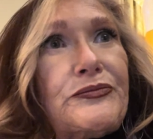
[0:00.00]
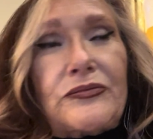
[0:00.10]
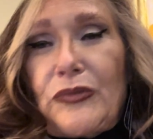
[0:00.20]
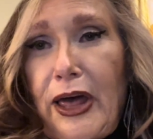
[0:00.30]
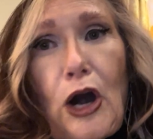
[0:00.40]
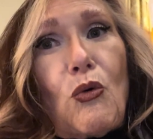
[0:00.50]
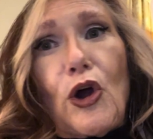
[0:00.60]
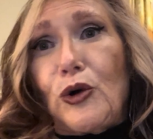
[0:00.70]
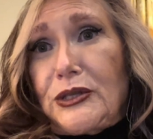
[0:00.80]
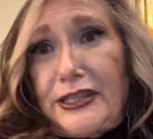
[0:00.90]
that I
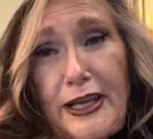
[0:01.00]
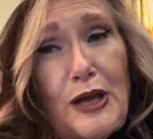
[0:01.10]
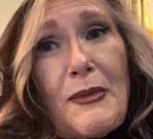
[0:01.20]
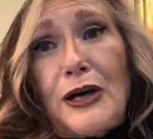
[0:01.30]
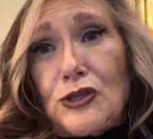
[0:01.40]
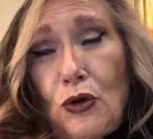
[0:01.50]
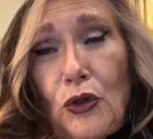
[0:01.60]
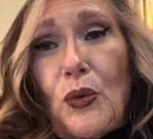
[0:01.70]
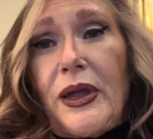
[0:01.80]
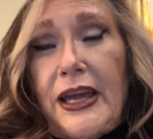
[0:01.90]
work with CMS on the
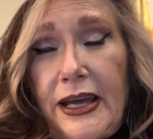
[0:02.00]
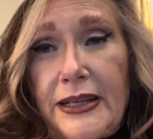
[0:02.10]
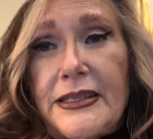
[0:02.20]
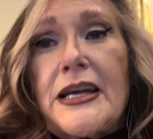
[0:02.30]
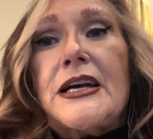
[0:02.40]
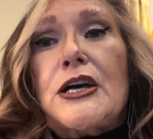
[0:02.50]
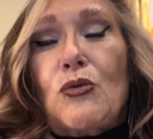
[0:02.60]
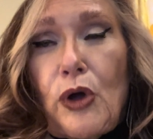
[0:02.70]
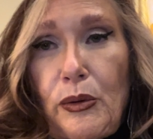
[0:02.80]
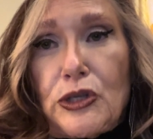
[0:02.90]
weekends,
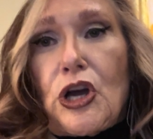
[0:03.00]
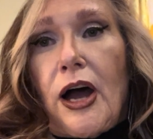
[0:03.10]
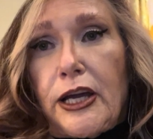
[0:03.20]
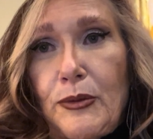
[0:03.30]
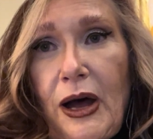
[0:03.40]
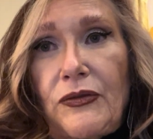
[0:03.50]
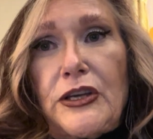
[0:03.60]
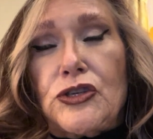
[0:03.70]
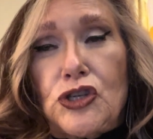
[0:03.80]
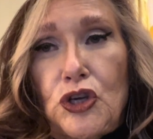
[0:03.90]
we were talking about
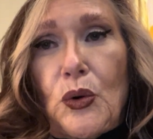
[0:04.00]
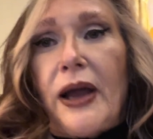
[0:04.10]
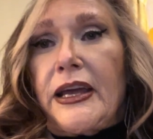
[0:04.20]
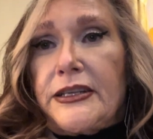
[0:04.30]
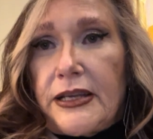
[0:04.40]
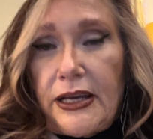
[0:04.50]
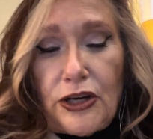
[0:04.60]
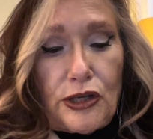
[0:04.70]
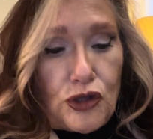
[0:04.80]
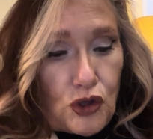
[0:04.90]
this too. I need to hear
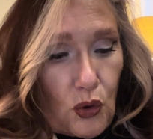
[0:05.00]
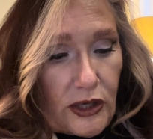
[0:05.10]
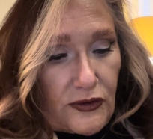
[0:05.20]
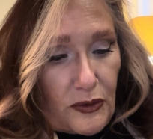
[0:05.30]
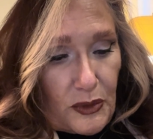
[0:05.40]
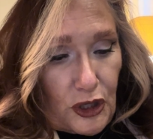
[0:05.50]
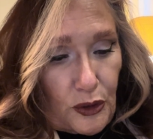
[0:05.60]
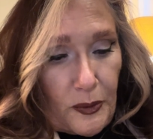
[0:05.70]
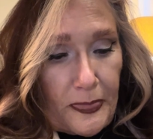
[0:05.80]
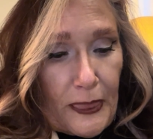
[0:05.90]
your stories from you.
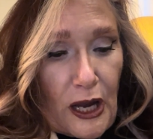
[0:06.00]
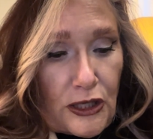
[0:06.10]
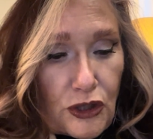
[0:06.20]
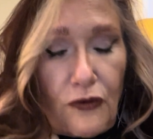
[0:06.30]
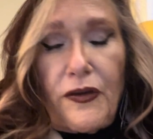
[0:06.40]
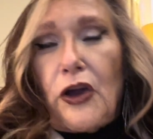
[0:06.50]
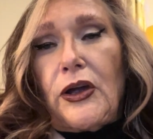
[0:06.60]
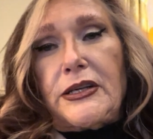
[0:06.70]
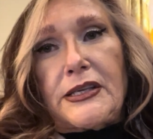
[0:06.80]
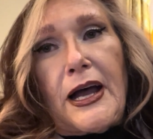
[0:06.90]
So very
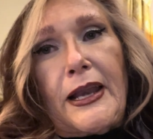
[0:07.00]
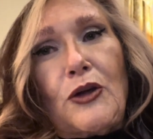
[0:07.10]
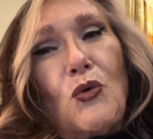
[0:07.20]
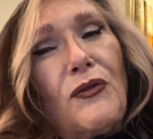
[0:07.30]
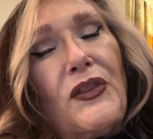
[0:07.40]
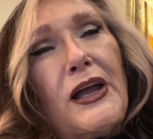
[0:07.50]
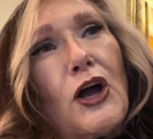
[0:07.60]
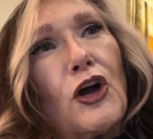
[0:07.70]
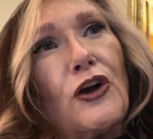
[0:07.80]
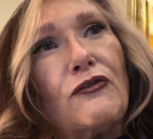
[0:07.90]
exciting. One thing I
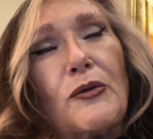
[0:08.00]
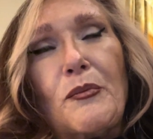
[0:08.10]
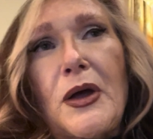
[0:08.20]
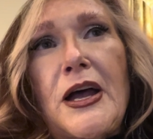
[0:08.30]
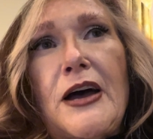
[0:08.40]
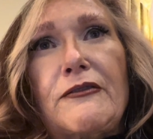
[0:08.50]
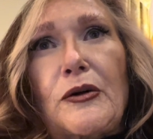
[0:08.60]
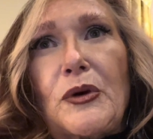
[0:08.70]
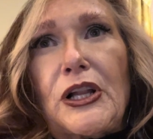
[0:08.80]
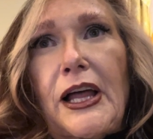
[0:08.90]
heard from
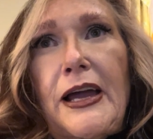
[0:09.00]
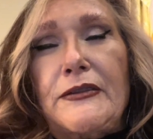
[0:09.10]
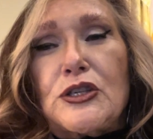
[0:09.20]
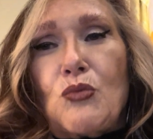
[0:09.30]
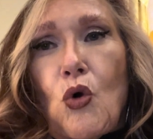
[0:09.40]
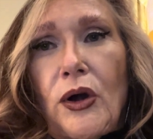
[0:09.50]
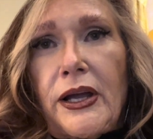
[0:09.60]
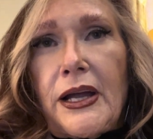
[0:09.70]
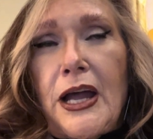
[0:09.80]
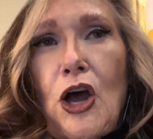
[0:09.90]
Clay this
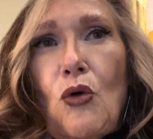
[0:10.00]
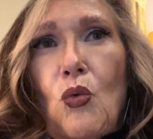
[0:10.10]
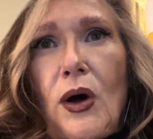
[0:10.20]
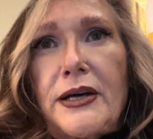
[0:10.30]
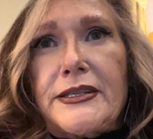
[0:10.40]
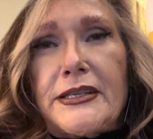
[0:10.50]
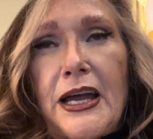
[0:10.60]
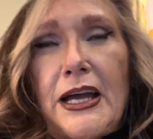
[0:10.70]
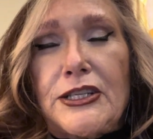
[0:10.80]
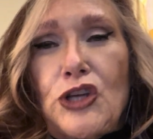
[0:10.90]
morning was,
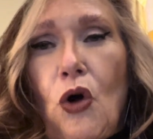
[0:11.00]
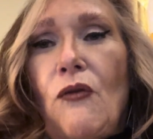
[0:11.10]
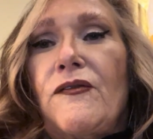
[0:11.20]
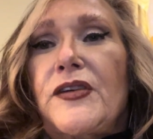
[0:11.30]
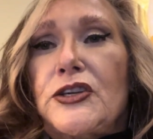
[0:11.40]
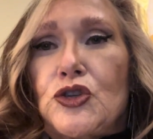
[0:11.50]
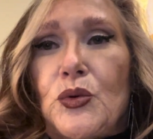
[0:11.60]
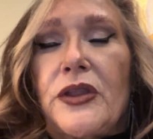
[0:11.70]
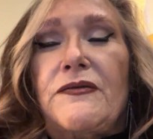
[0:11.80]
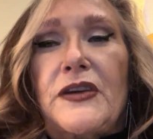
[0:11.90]
don't fish
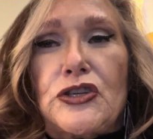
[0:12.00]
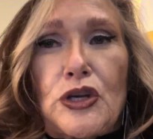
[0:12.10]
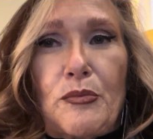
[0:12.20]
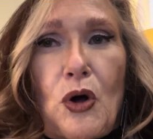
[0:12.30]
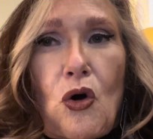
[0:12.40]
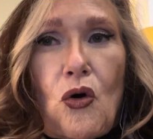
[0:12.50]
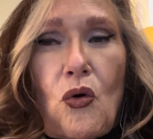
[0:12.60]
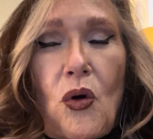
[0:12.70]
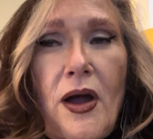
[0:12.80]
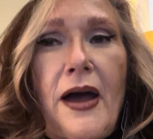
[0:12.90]
with a fishing pole,
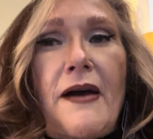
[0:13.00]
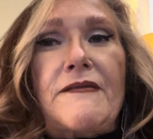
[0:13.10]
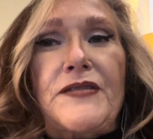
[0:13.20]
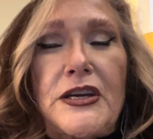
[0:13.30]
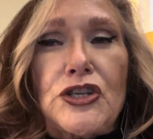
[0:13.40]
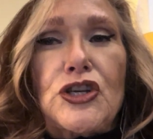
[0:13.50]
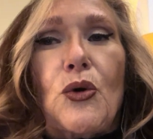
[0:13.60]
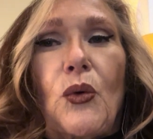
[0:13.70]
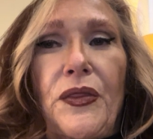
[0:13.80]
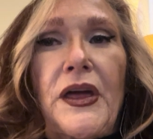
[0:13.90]
fish
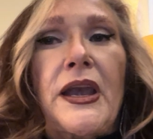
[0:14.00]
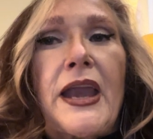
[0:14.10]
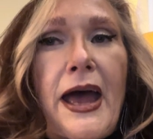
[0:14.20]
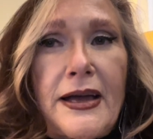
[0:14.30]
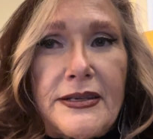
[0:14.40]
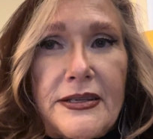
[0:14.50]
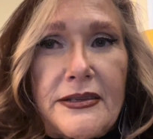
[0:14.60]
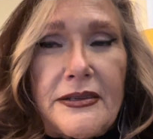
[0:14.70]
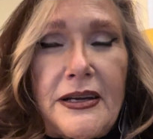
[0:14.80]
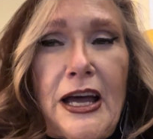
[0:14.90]
with a net.
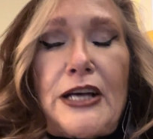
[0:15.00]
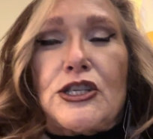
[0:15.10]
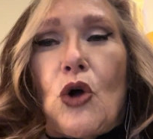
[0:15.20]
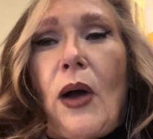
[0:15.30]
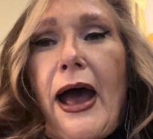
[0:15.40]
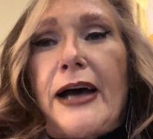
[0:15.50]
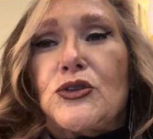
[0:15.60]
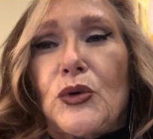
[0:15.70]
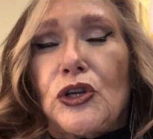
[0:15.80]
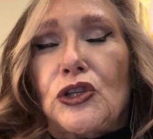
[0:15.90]
So as
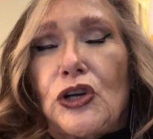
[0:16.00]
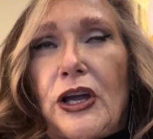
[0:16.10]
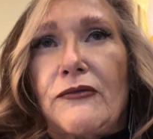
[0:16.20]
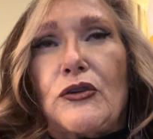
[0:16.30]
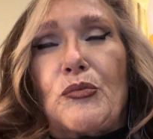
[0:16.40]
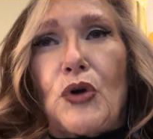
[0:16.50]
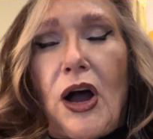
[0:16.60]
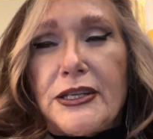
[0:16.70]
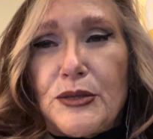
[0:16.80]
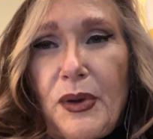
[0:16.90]
we're looking for
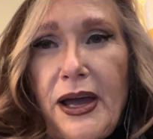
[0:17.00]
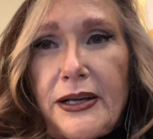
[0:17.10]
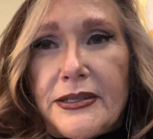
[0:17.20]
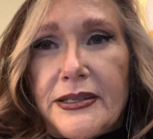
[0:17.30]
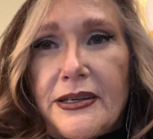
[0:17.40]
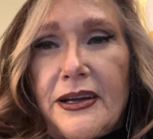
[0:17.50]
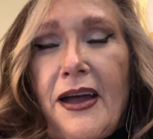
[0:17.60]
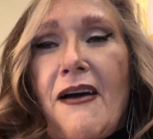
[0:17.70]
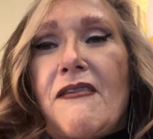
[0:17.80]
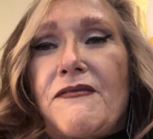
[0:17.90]
prospects,
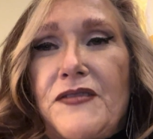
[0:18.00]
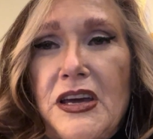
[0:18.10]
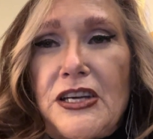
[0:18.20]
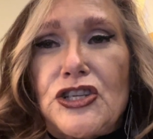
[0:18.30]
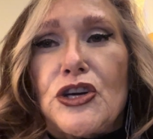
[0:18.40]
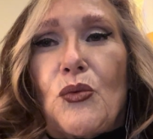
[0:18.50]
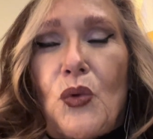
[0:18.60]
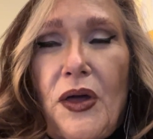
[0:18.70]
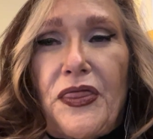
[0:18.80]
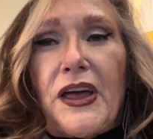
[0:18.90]
fish
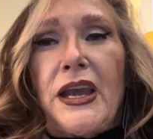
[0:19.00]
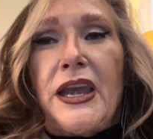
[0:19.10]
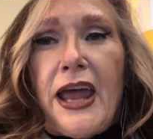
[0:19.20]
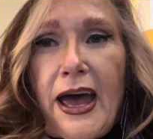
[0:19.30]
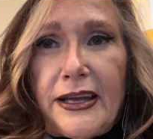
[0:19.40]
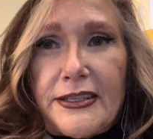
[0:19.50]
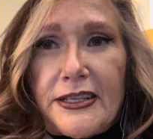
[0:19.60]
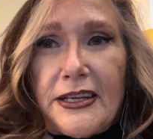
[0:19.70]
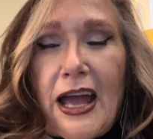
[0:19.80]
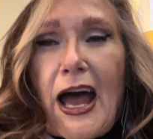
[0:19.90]
with a net.
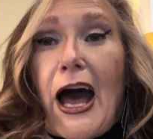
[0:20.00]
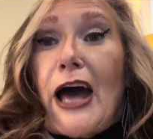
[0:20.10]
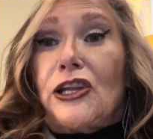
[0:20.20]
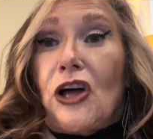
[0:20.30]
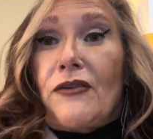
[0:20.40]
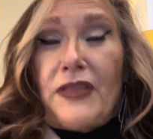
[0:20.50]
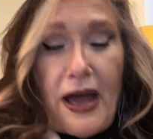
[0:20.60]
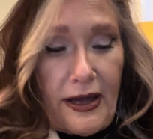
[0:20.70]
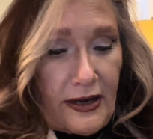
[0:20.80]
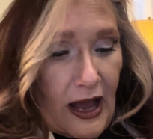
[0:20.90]
I love
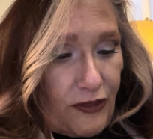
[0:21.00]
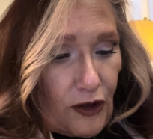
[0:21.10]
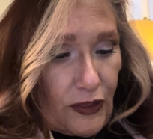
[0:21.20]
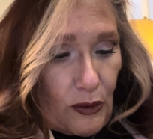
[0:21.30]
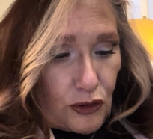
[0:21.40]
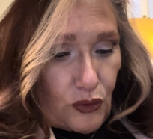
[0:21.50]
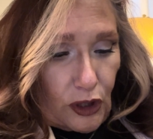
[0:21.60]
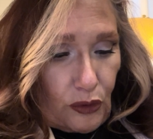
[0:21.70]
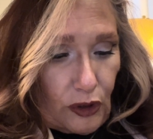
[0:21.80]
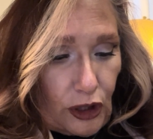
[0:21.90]
that. I thought that was really,
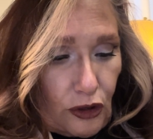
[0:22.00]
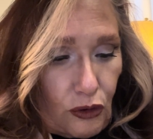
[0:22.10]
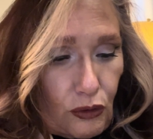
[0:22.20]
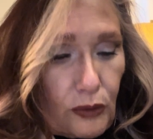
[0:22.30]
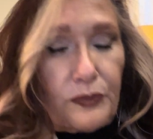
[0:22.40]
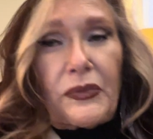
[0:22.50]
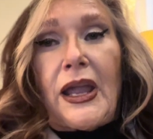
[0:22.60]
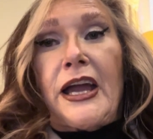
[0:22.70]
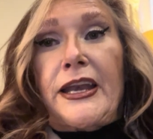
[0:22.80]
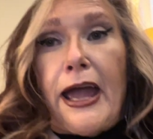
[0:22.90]
really cool.
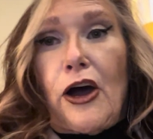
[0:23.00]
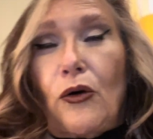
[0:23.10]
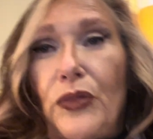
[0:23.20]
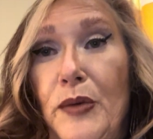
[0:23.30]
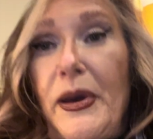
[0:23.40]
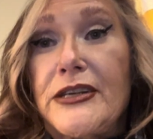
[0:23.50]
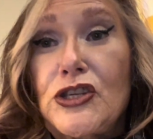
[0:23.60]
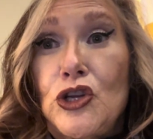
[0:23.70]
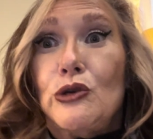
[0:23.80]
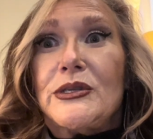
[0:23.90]
Now, the best
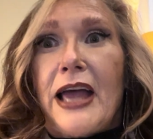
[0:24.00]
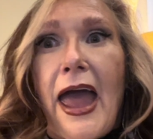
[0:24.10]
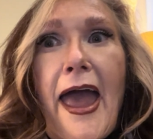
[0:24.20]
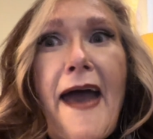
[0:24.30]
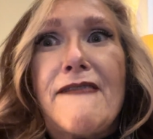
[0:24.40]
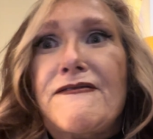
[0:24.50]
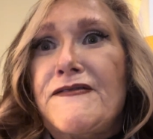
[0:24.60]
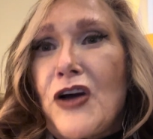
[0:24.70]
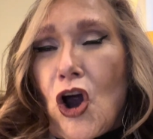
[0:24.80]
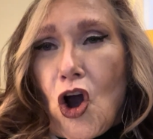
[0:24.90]
news
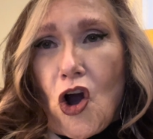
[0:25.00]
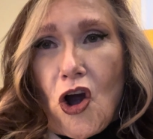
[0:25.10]
ever